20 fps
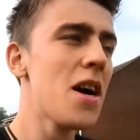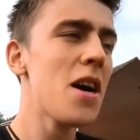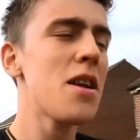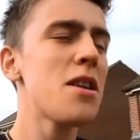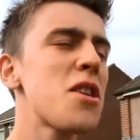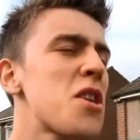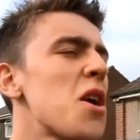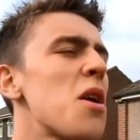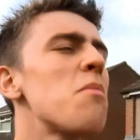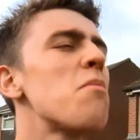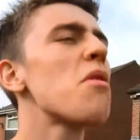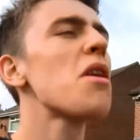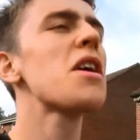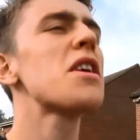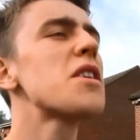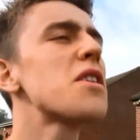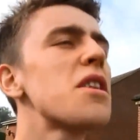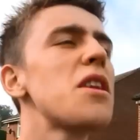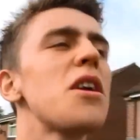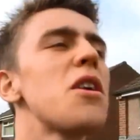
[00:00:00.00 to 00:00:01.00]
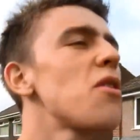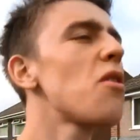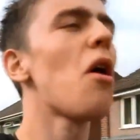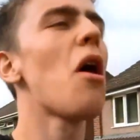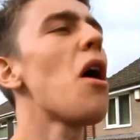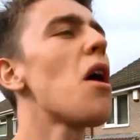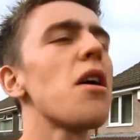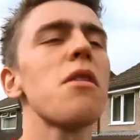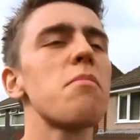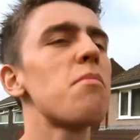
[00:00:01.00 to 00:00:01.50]
he's going to break his little
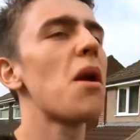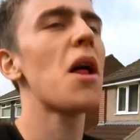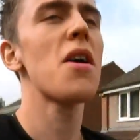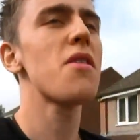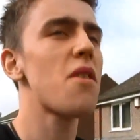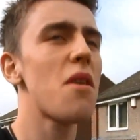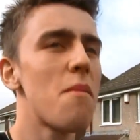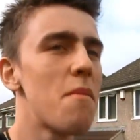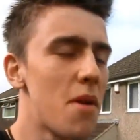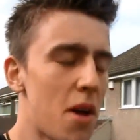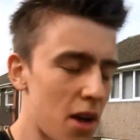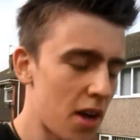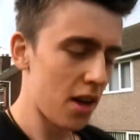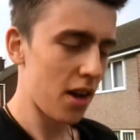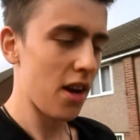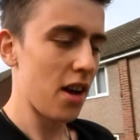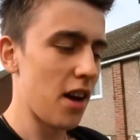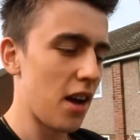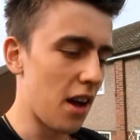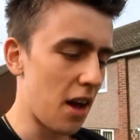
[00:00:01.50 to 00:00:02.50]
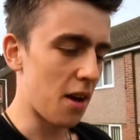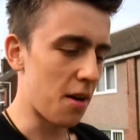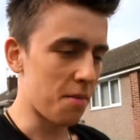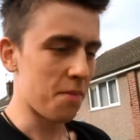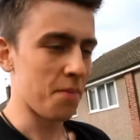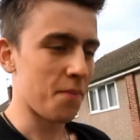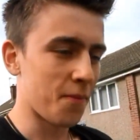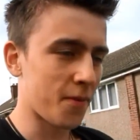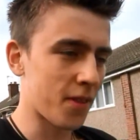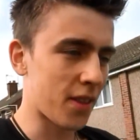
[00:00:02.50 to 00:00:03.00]
heart, bless him.
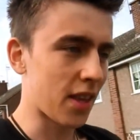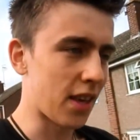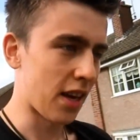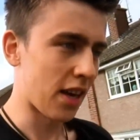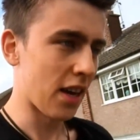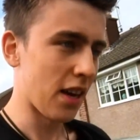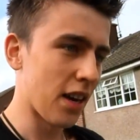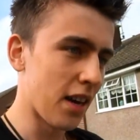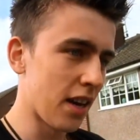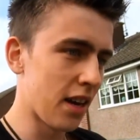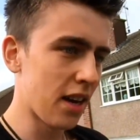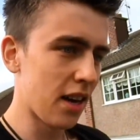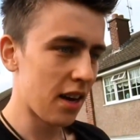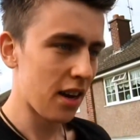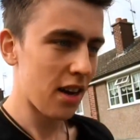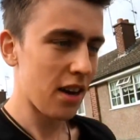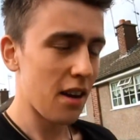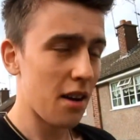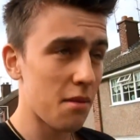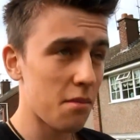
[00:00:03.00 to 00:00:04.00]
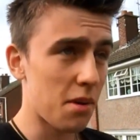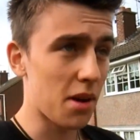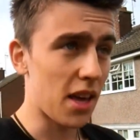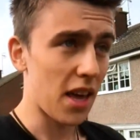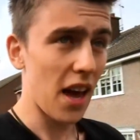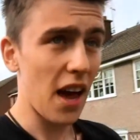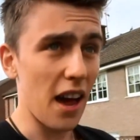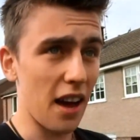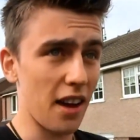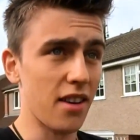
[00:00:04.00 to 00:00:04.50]
But
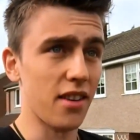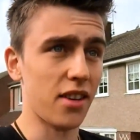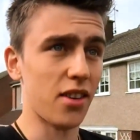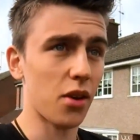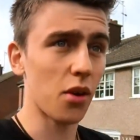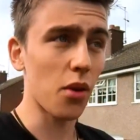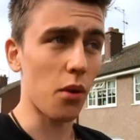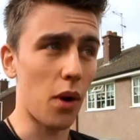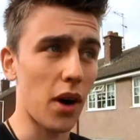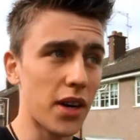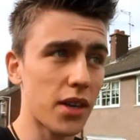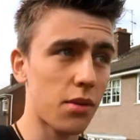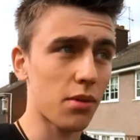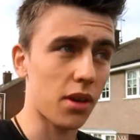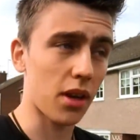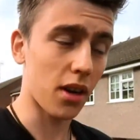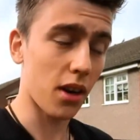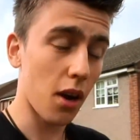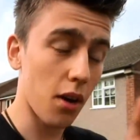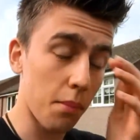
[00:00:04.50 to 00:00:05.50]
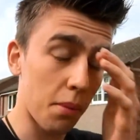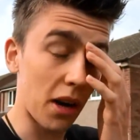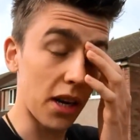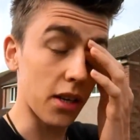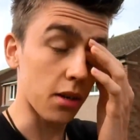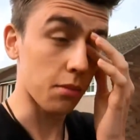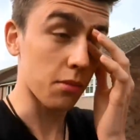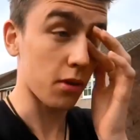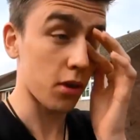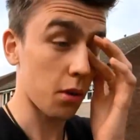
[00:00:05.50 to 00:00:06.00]
yeah, so otherwise we're going to go play
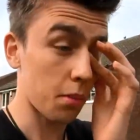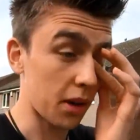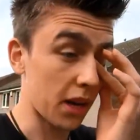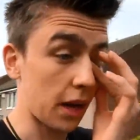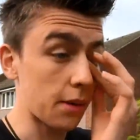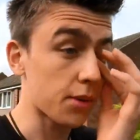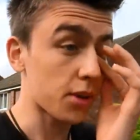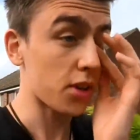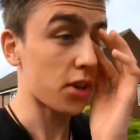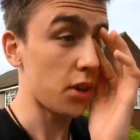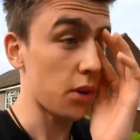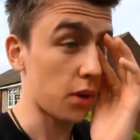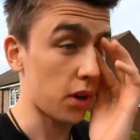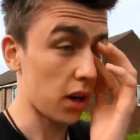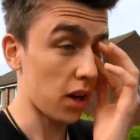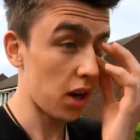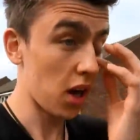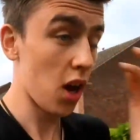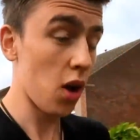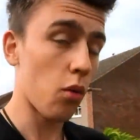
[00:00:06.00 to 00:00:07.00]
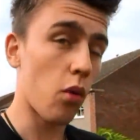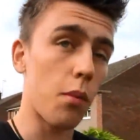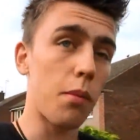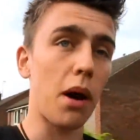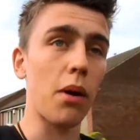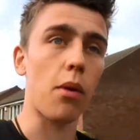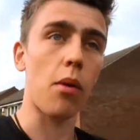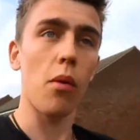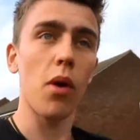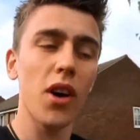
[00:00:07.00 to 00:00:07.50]
some couple of games of snooker. What
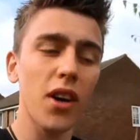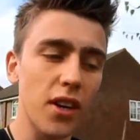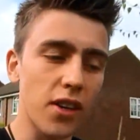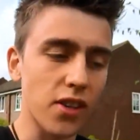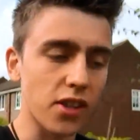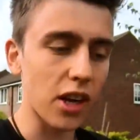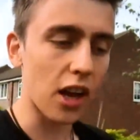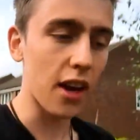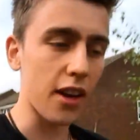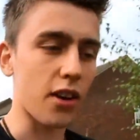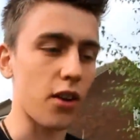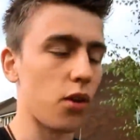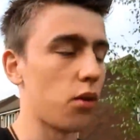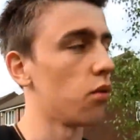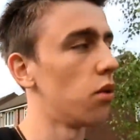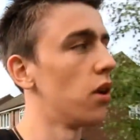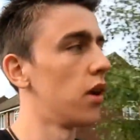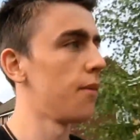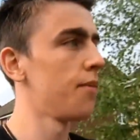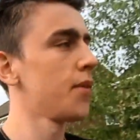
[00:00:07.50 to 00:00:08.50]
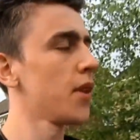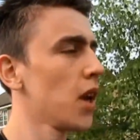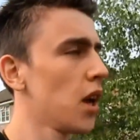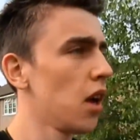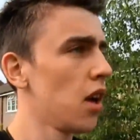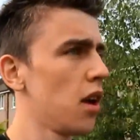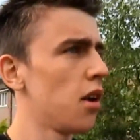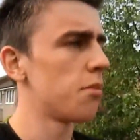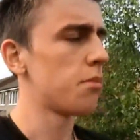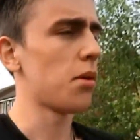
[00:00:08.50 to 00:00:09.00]
about, we were going to cycle,
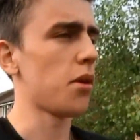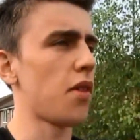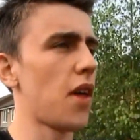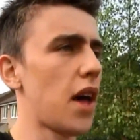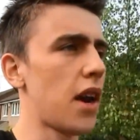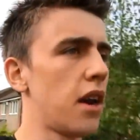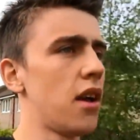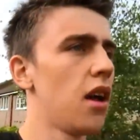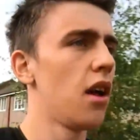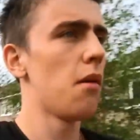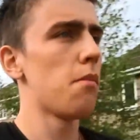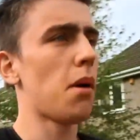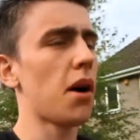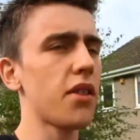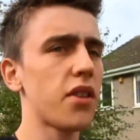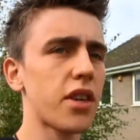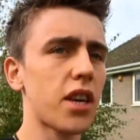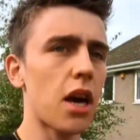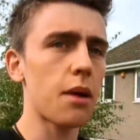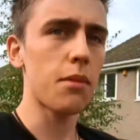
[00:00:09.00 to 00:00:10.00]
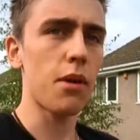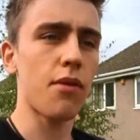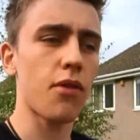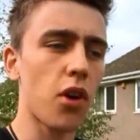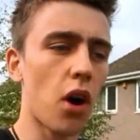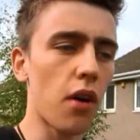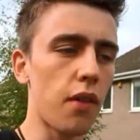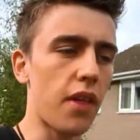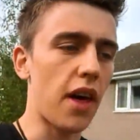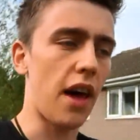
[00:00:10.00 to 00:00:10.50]
but then by the time you've
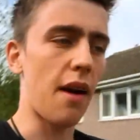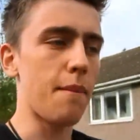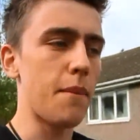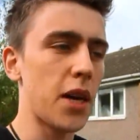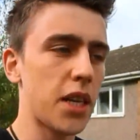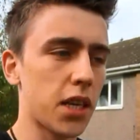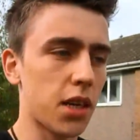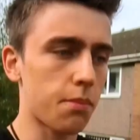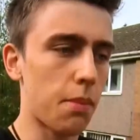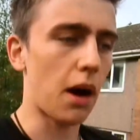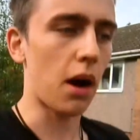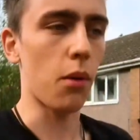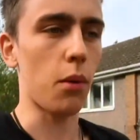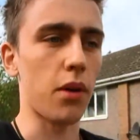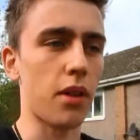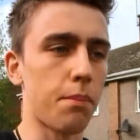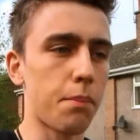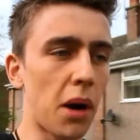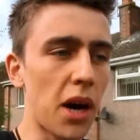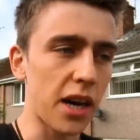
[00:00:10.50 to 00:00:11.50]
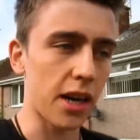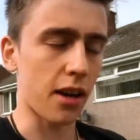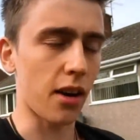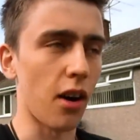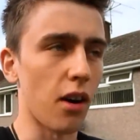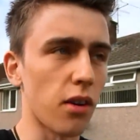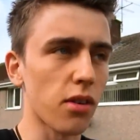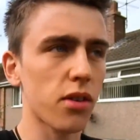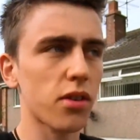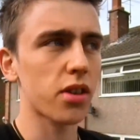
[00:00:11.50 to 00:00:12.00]
got there, messed about with bike
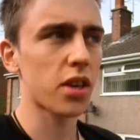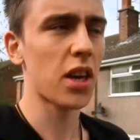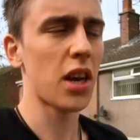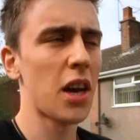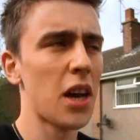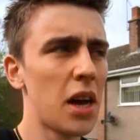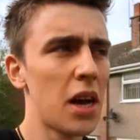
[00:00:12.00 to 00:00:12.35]
logs,